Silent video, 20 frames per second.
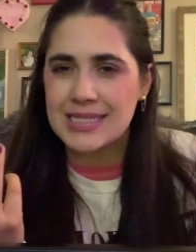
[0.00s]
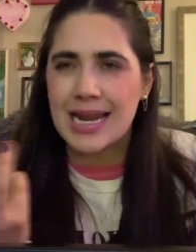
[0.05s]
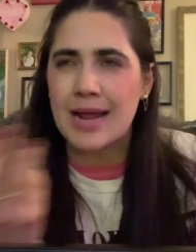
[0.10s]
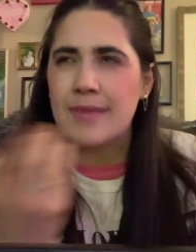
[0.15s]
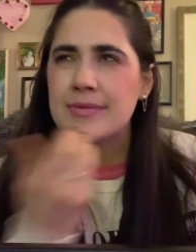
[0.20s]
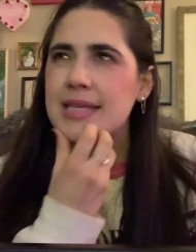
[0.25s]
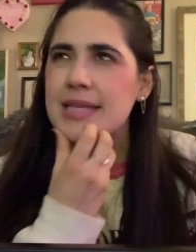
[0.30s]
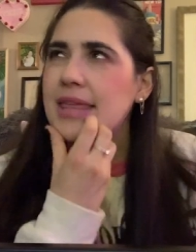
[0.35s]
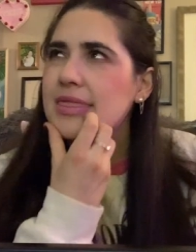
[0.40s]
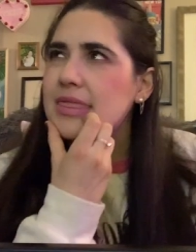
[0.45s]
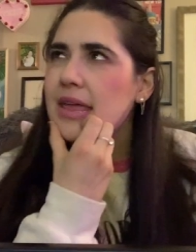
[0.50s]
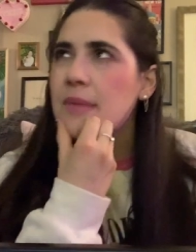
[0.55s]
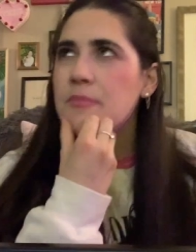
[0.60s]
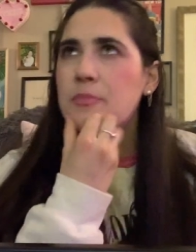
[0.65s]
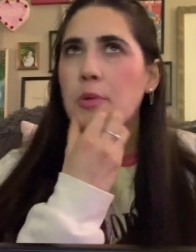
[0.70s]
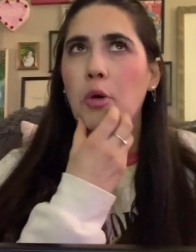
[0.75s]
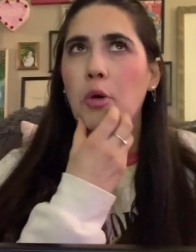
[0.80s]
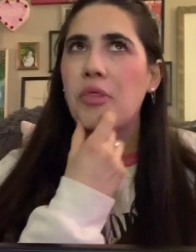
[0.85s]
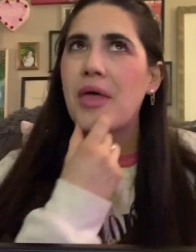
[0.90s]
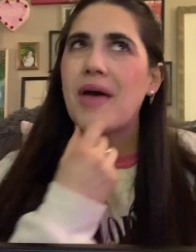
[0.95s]
I was like, they
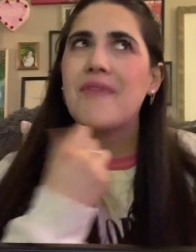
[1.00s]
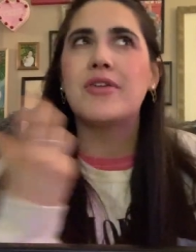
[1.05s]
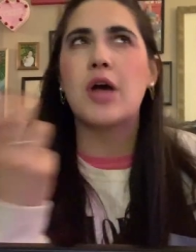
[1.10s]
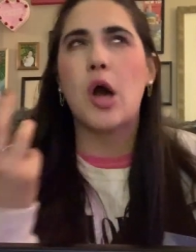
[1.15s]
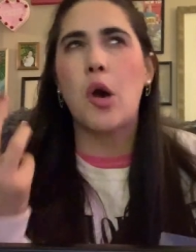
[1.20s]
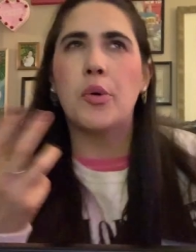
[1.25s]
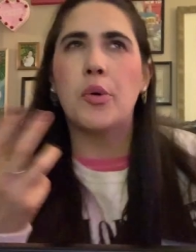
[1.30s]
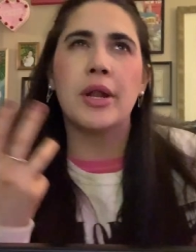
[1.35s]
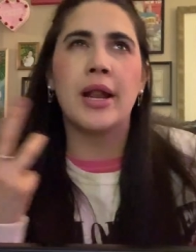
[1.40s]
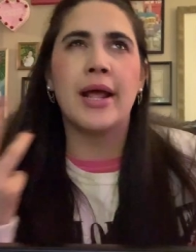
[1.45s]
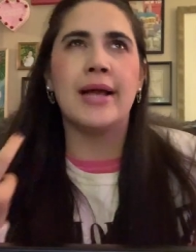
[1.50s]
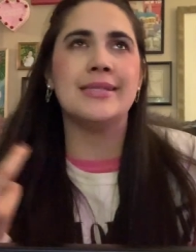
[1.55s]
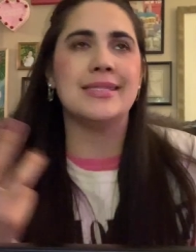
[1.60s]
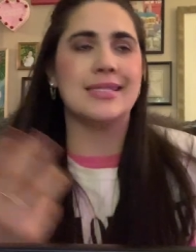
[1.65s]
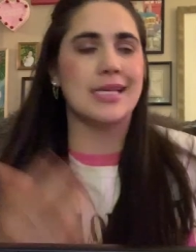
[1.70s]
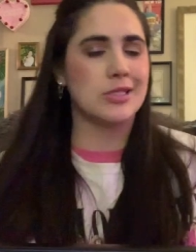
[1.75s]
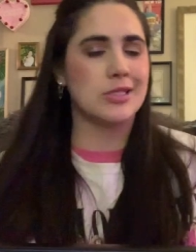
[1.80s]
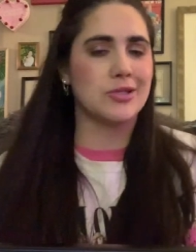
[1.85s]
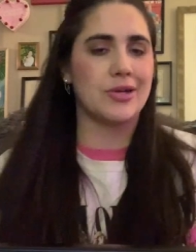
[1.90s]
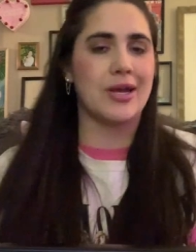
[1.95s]
both have coconut and
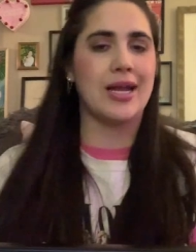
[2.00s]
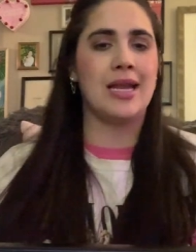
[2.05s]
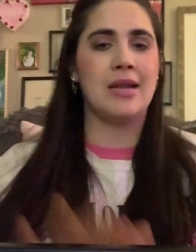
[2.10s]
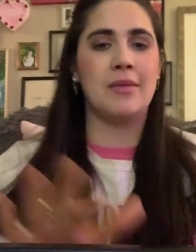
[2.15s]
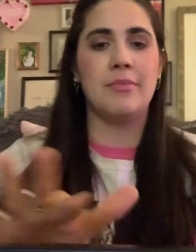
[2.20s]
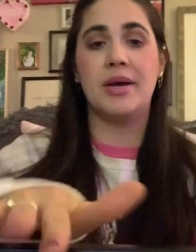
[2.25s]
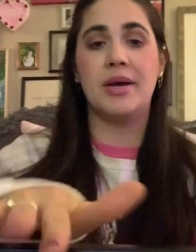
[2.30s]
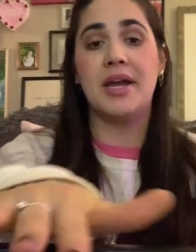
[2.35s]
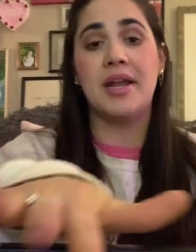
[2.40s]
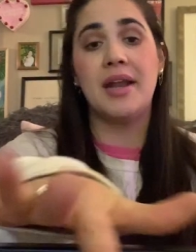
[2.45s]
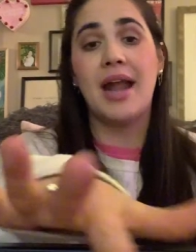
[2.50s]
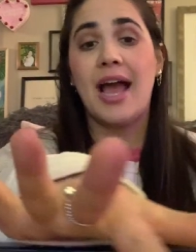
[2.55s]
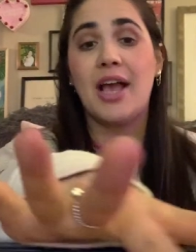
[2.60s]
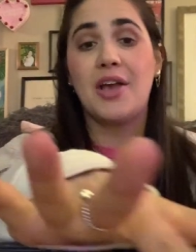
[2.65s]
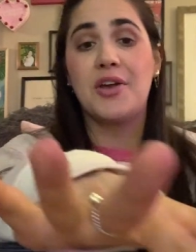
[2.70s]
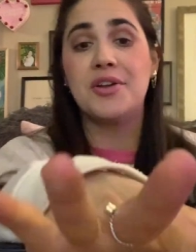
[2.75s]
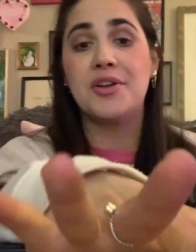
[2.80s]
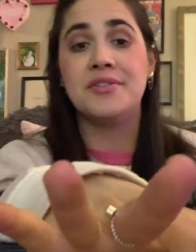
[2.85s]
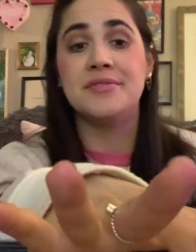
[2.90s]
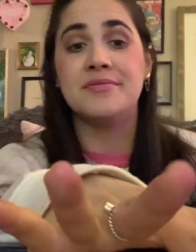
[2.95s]
sunscreen, but I
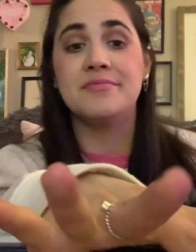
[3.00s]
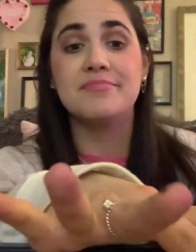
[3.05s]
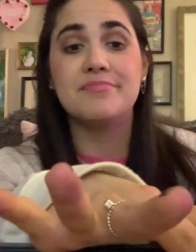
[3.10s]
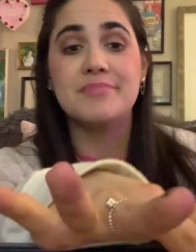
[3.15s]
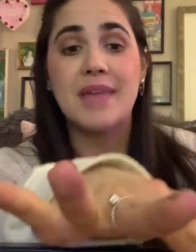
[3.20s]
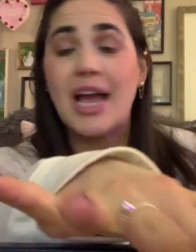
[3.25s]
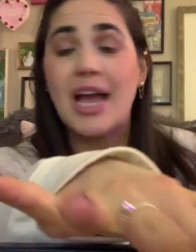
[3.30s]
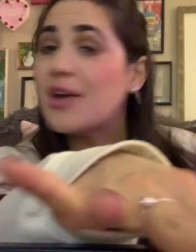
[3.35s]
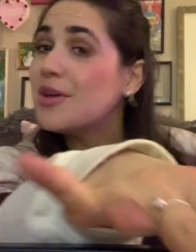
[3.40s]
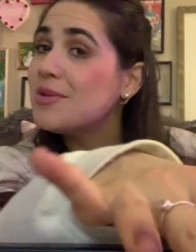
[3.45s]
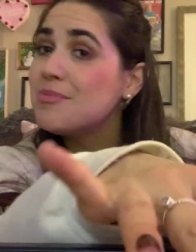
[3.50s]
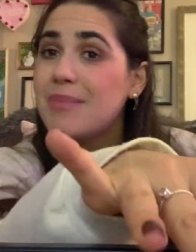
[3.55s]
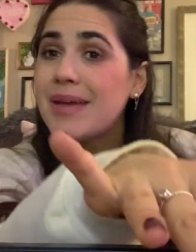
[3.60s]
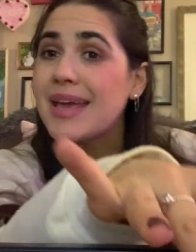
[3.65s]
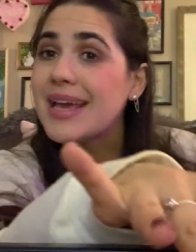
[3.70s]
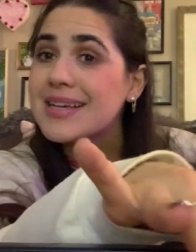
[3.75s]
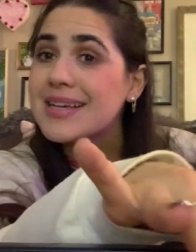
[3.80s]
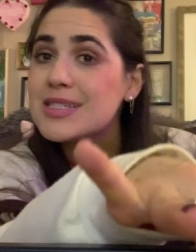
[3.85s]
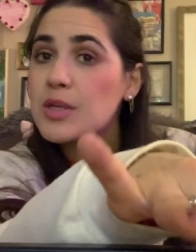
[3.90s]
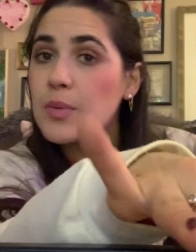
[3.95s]
couldn't, I couldn't
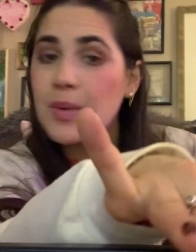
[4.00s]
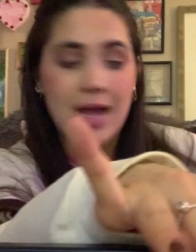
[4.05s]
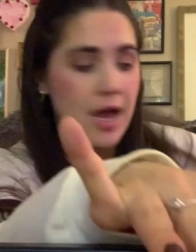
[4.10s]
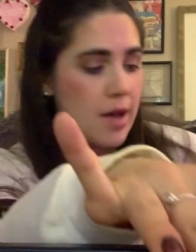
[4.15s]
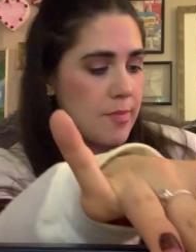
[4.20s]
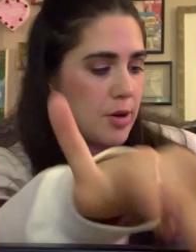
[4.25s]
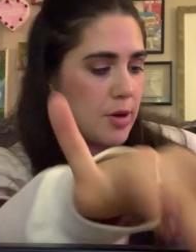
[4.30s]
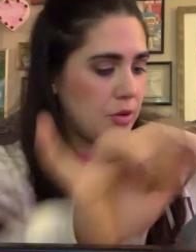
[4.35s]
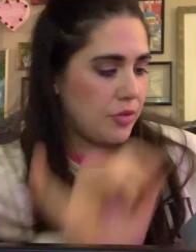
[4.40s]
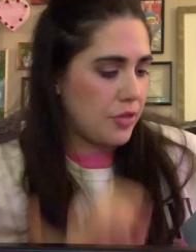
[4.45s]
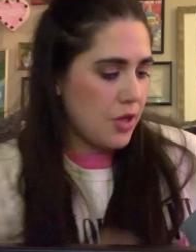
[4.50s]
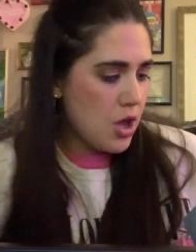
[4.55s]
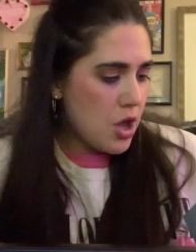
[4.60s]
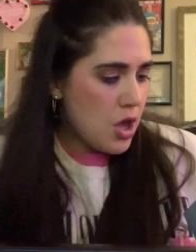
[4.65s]
pick. So we got both.